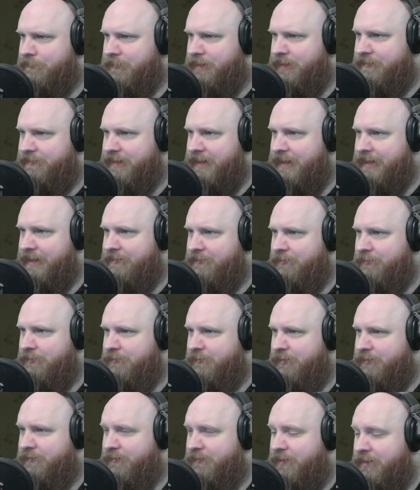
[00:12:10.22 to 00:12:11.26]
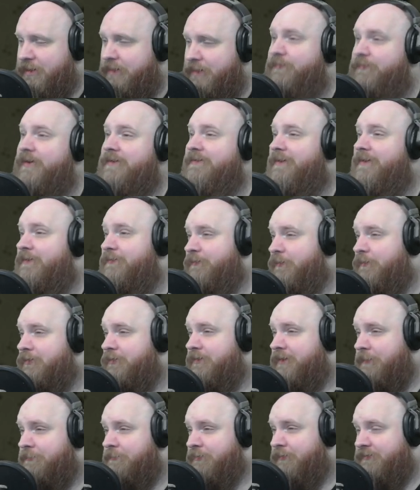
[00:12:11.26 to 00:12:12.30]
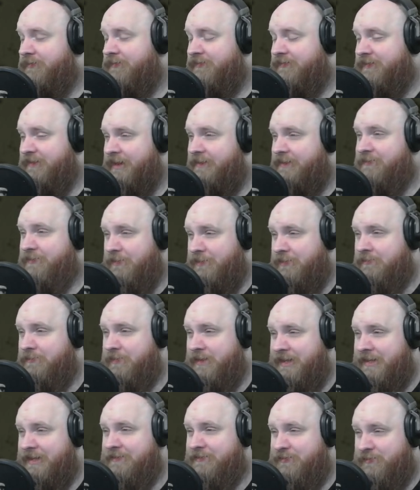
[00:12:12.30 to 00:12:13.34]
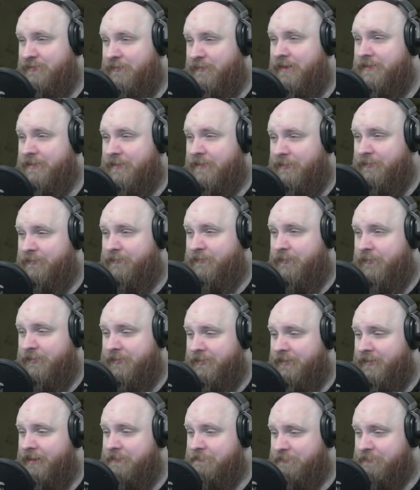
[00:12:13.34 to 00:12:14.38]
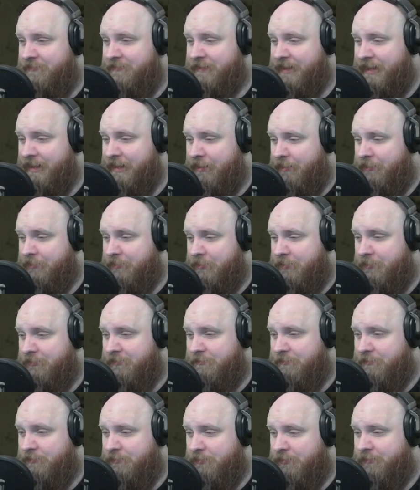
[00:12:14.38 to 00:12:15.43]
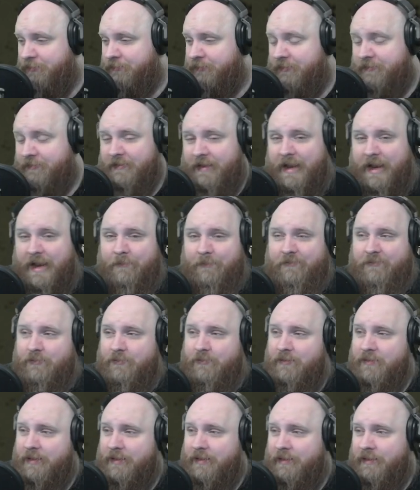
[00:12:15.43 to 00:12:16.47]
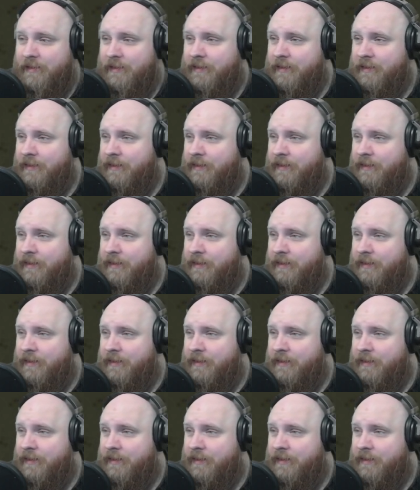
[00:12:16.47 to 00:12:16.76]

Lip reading: They do require things like vulcanite processing. They do eat quite a lot of vulcanite, but they are going to be worth it, absolutely.